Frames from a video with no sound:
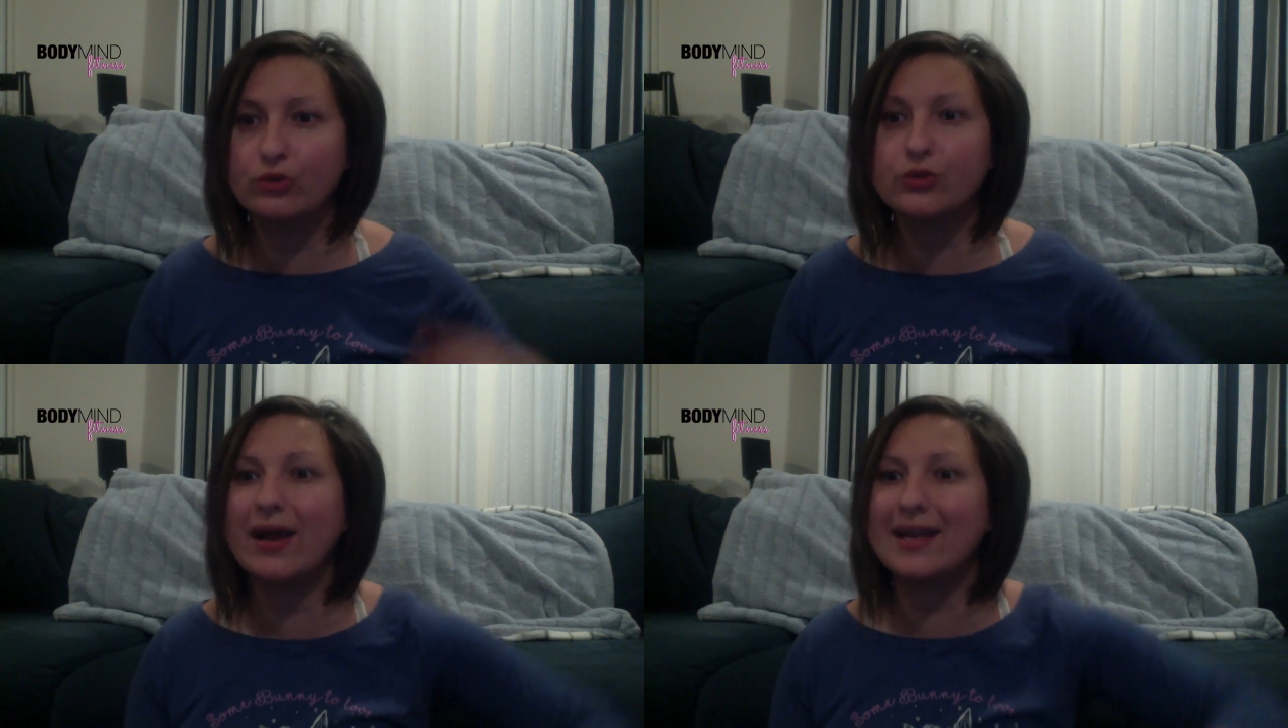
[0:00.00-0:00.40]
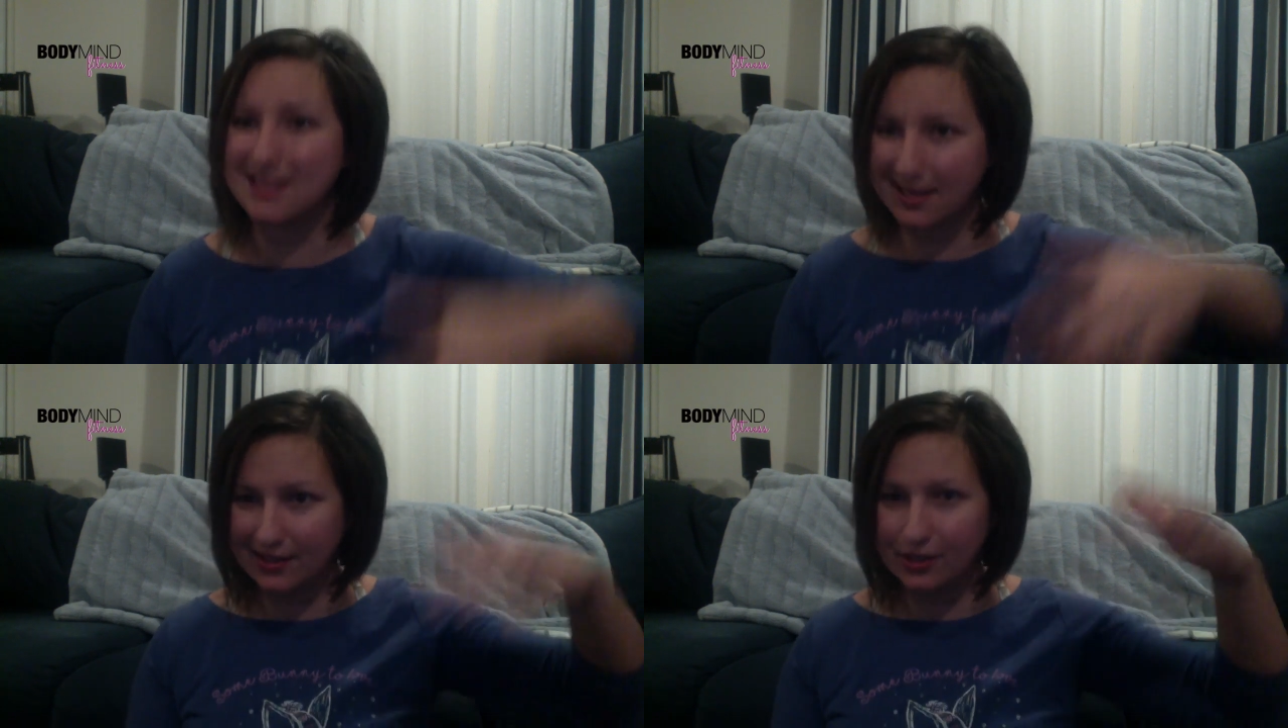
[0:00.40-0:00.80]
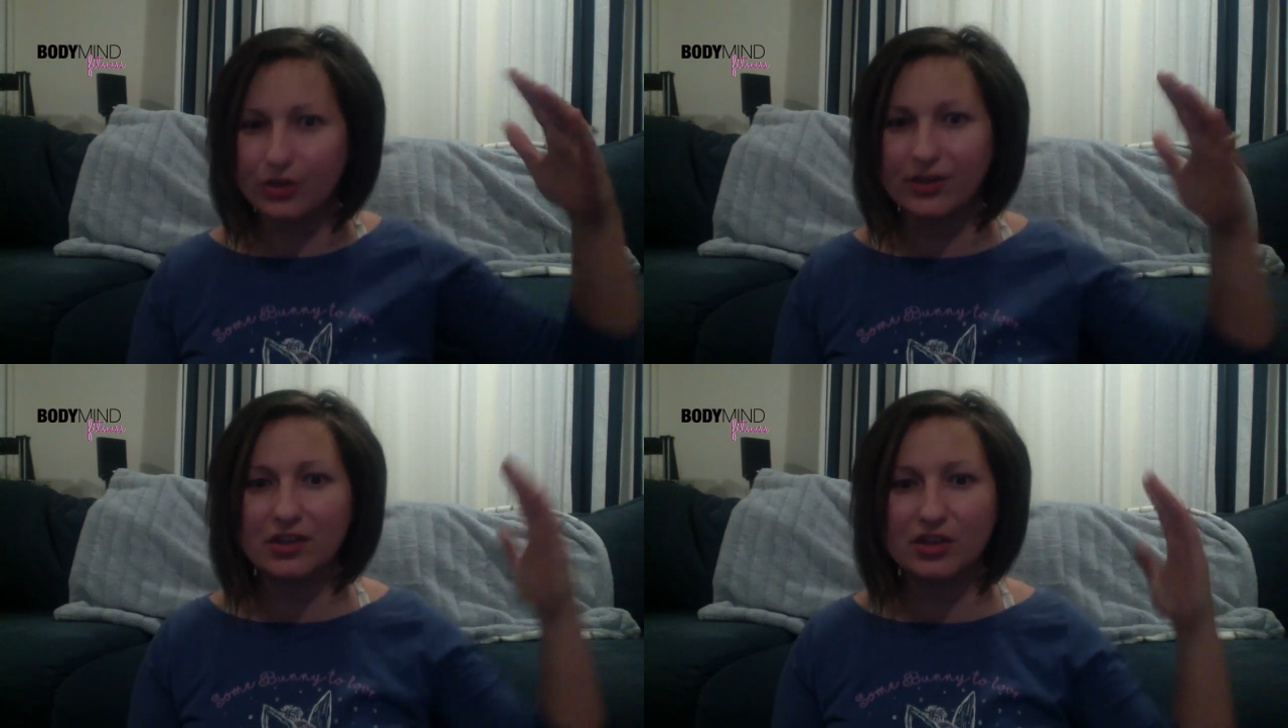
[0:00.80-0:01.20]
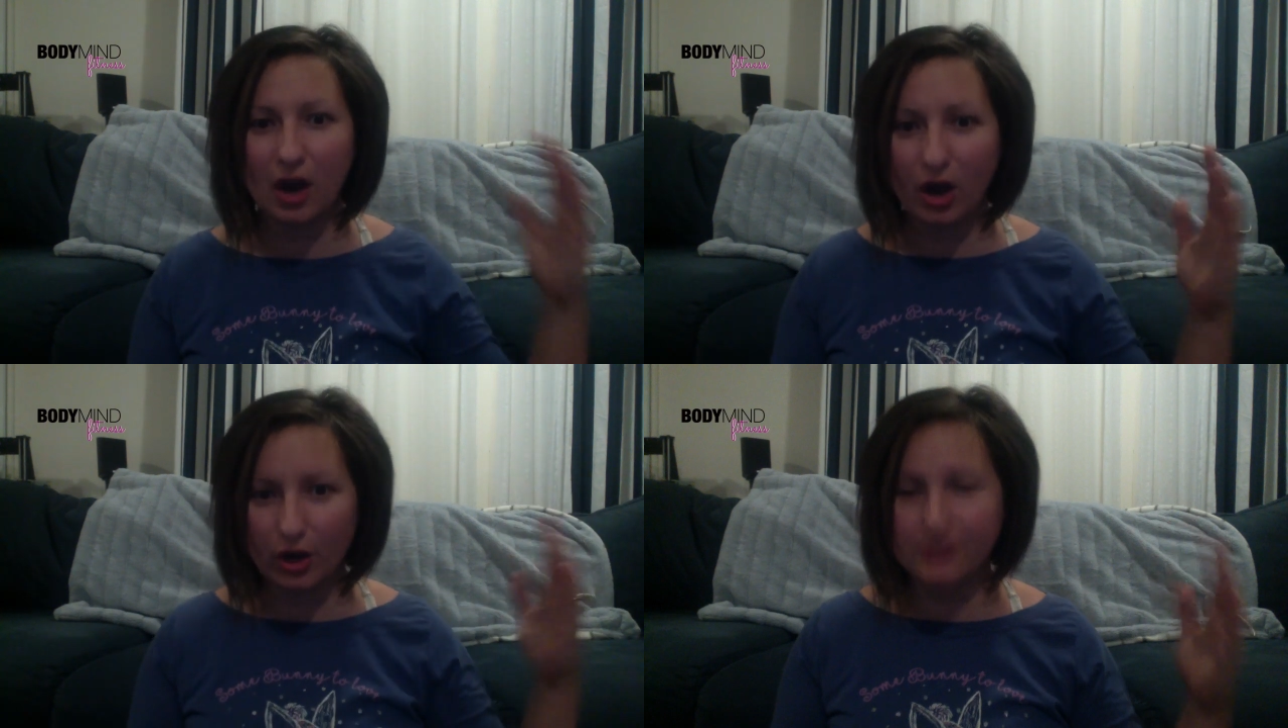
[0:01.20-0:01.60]
so exhaling during the
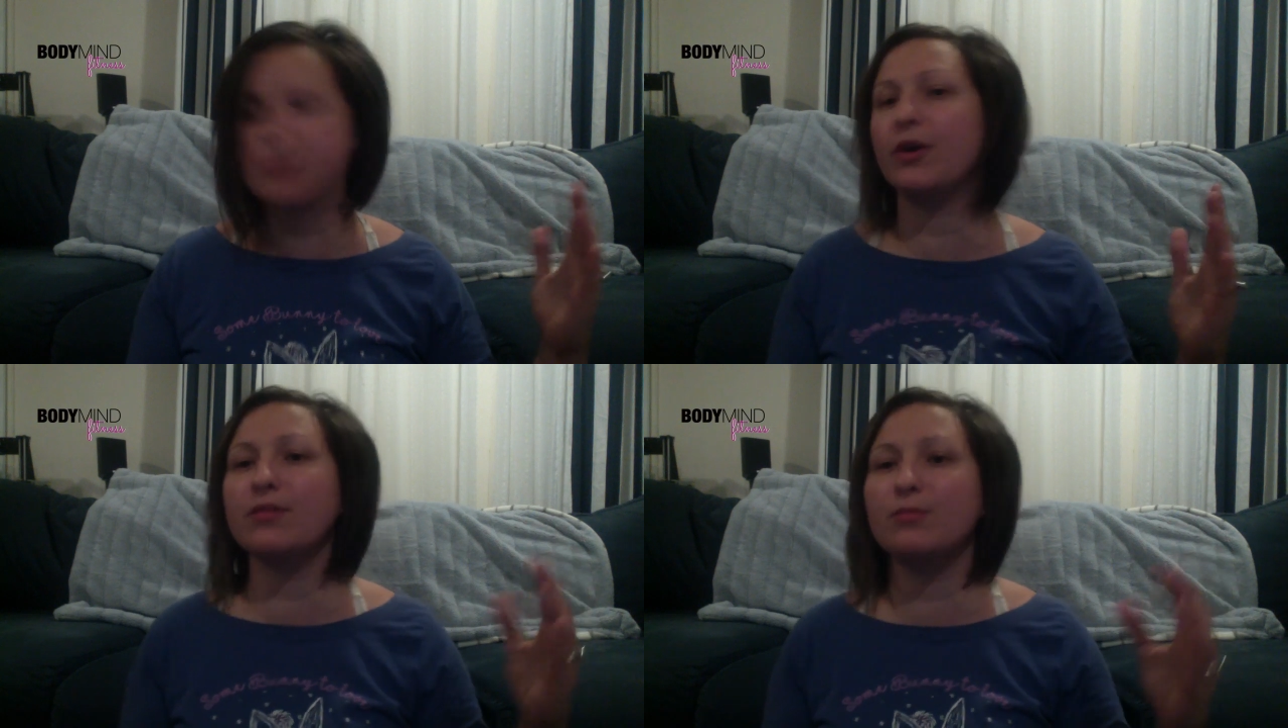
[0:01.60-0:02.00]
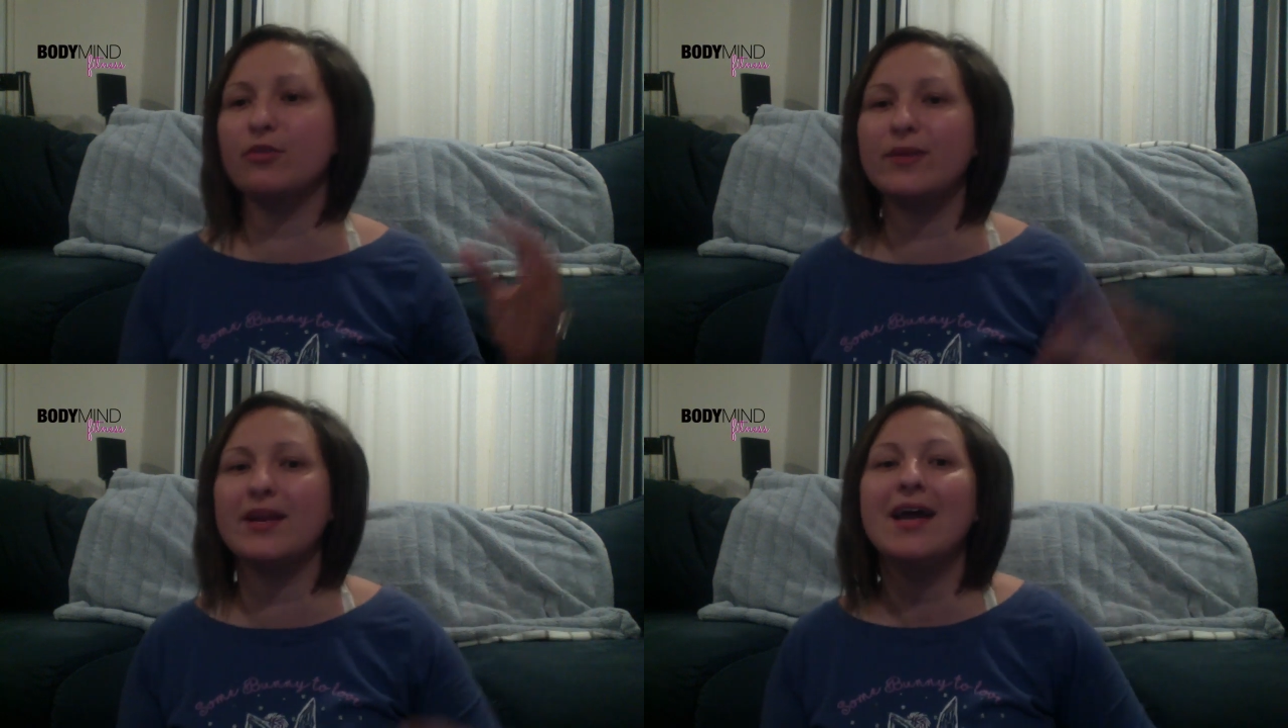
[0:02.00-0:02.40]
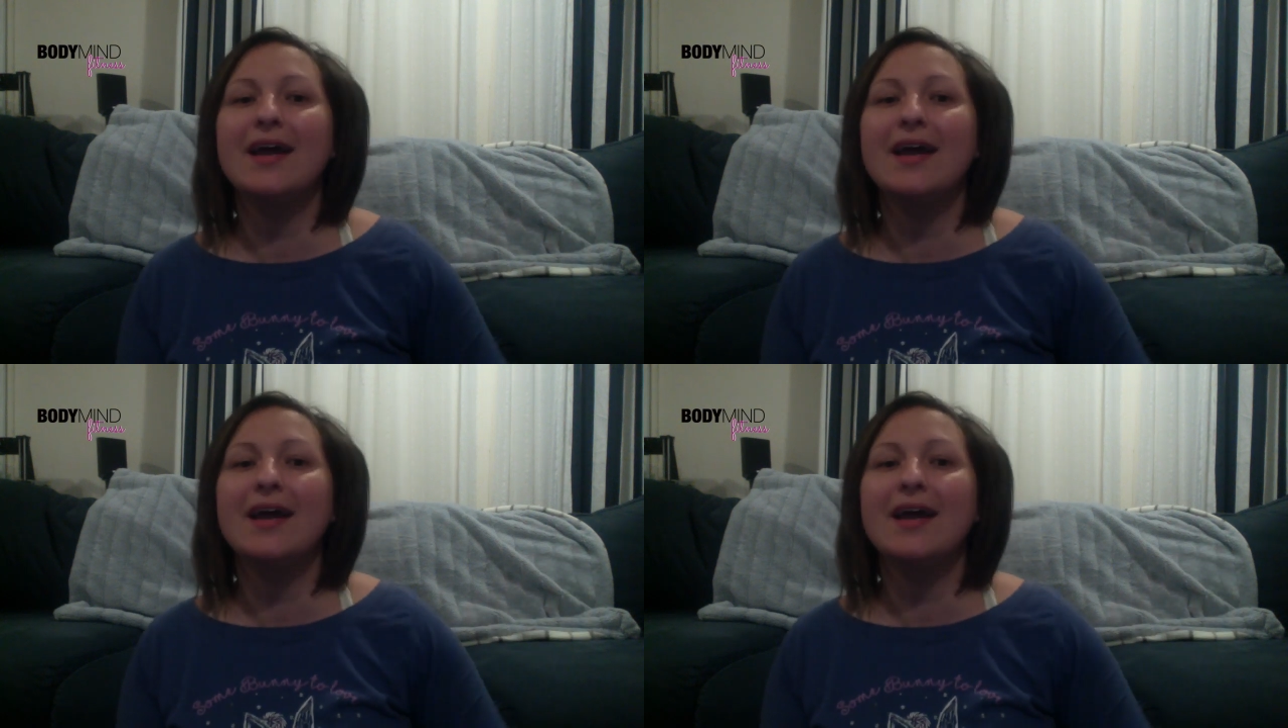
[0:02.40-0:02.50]
hardest part of the movement,